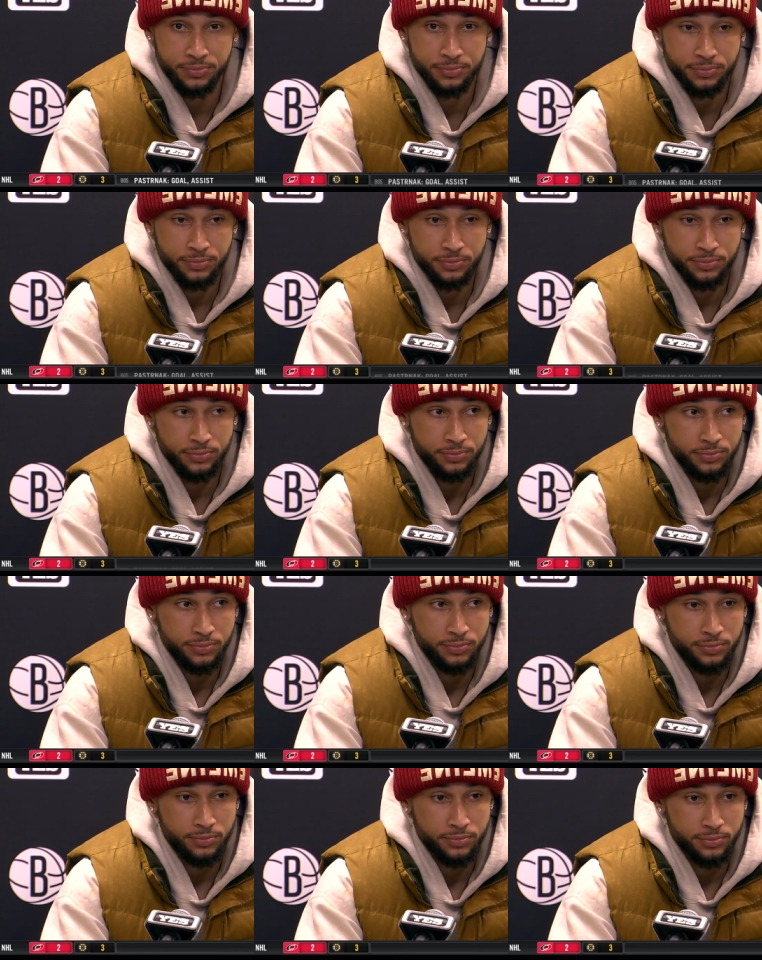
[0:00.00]
Yeah, Jacques was
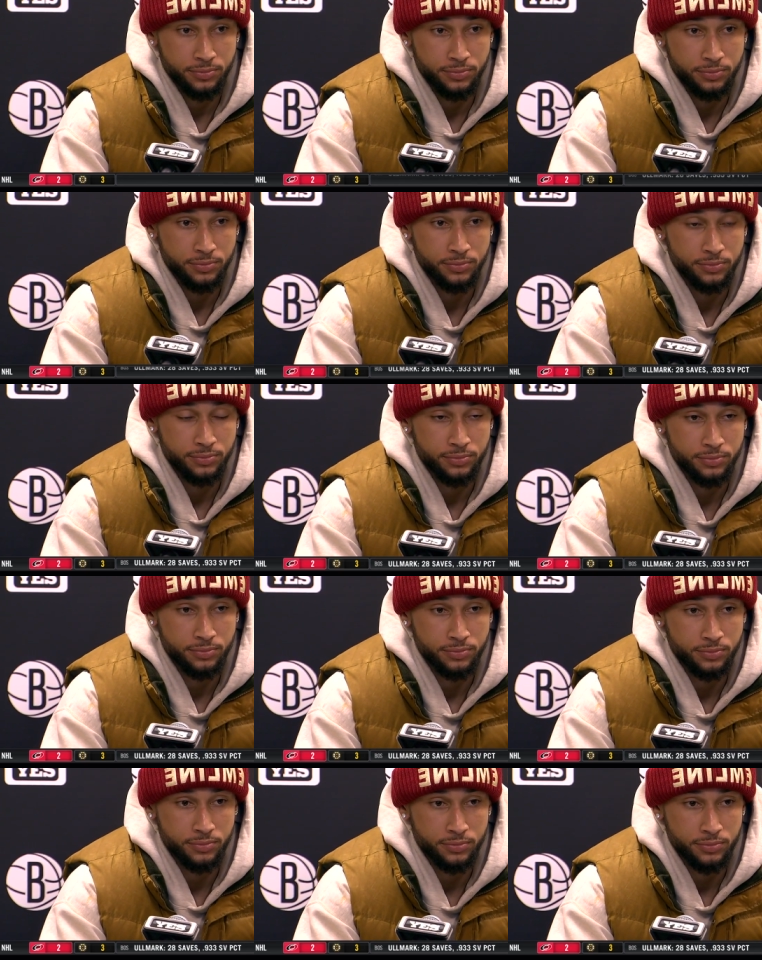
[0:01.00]
talking about poise,
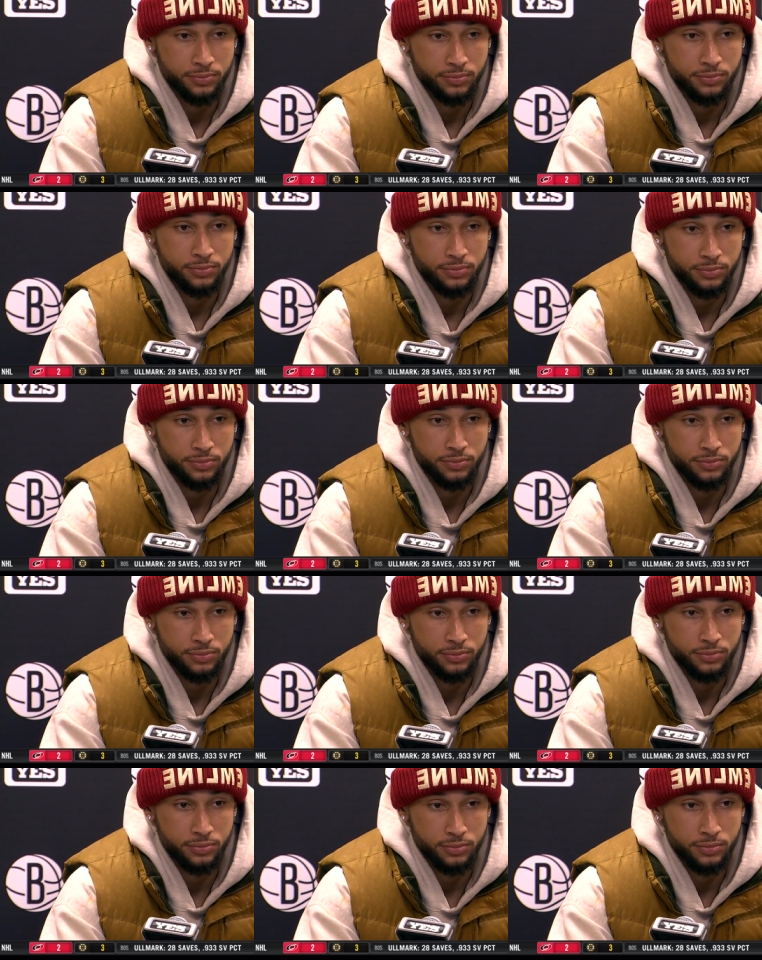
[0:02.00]
discipline. How is that
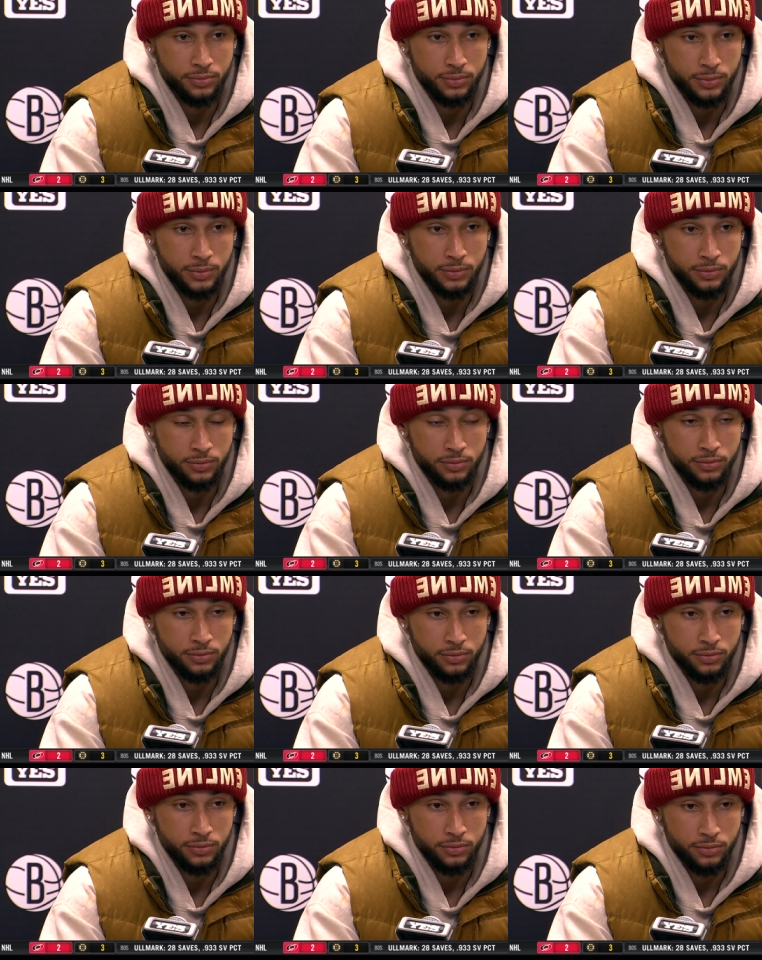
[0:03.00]
something that you can build
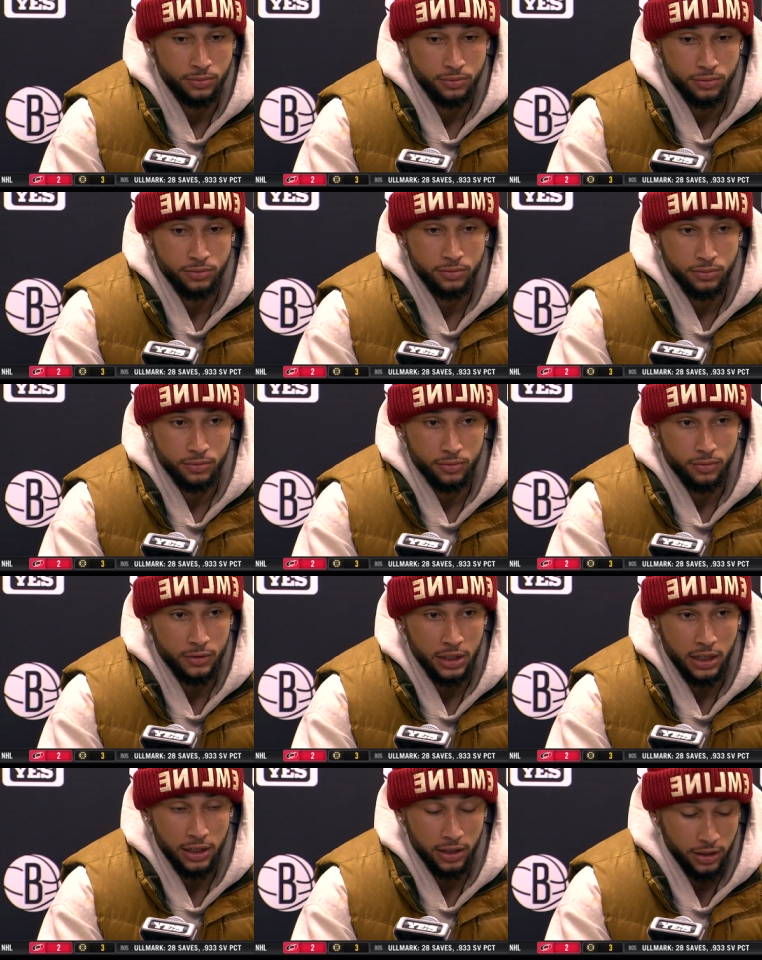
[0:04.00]
as a team? You
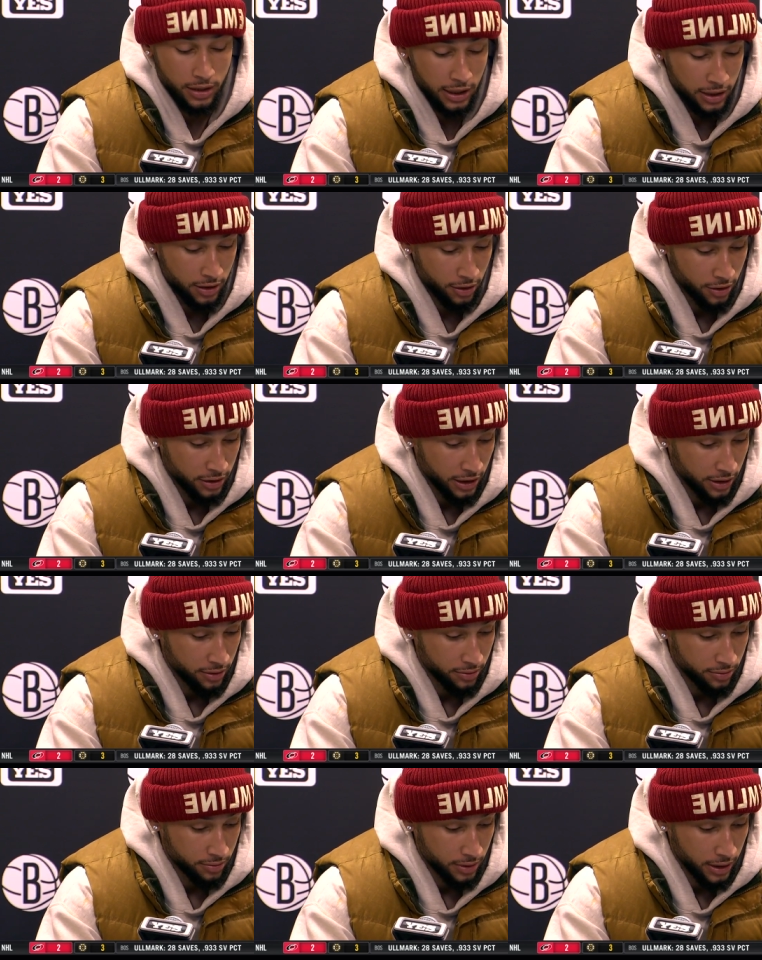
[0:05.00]
got to you gotta learn
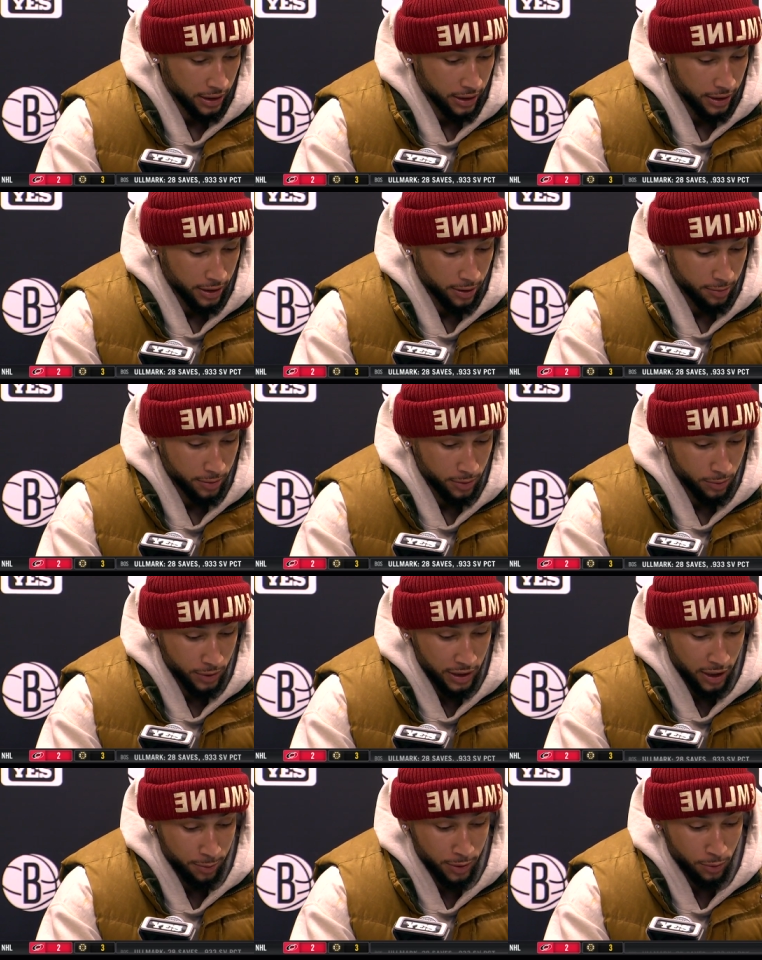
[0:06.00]
that. Um, we
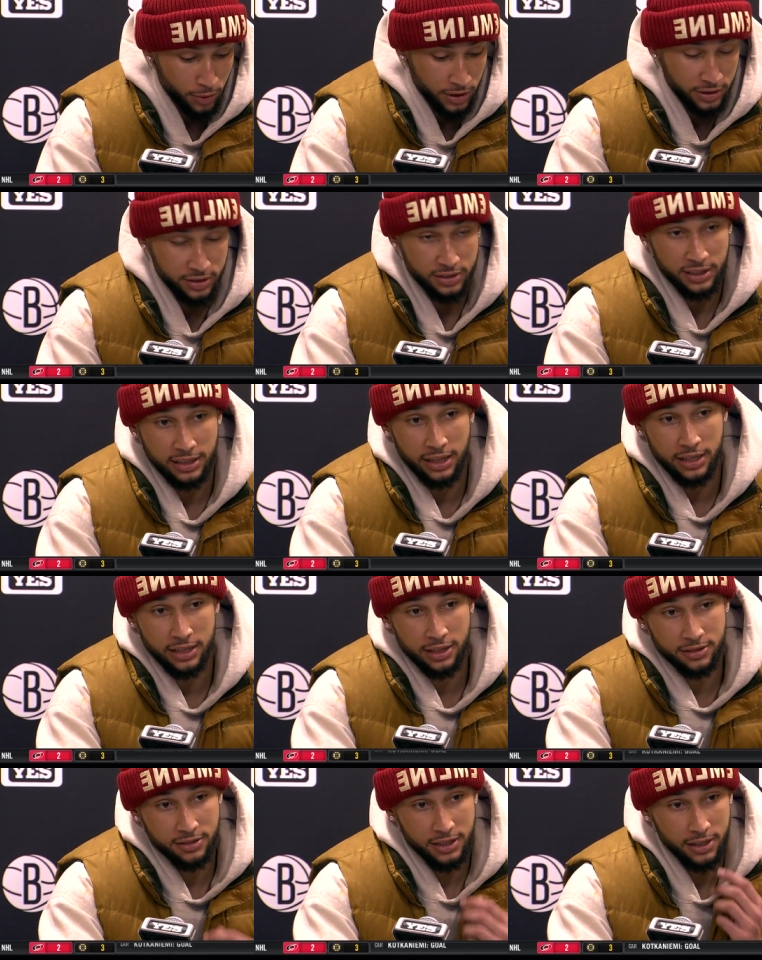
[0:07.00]
got to be willing to take that
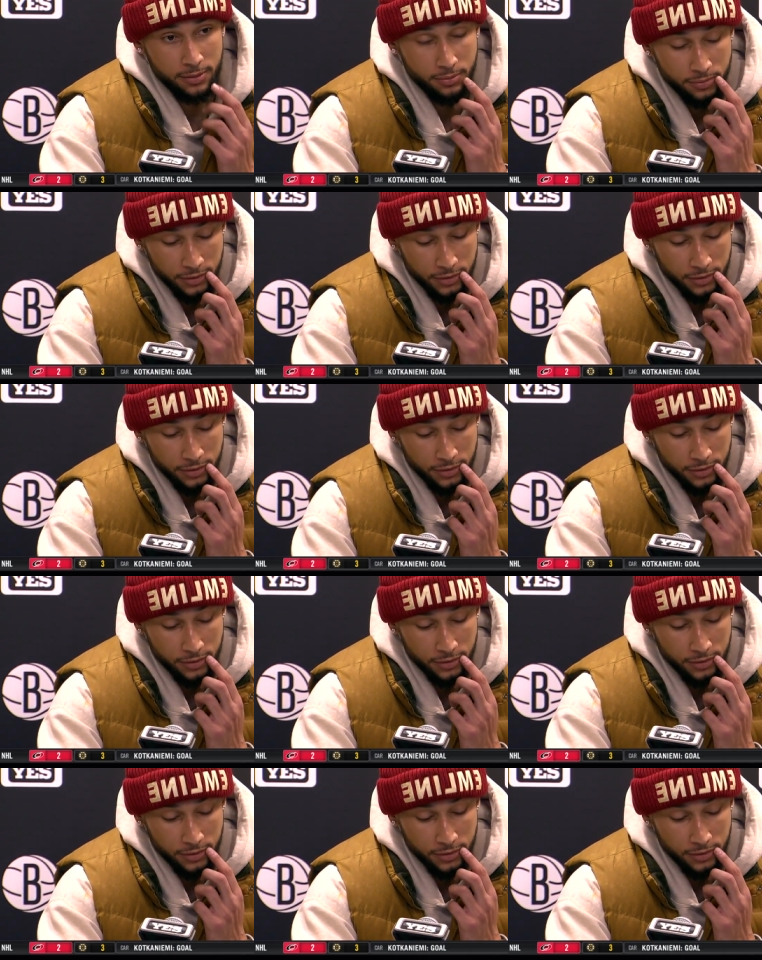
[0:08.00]
next step.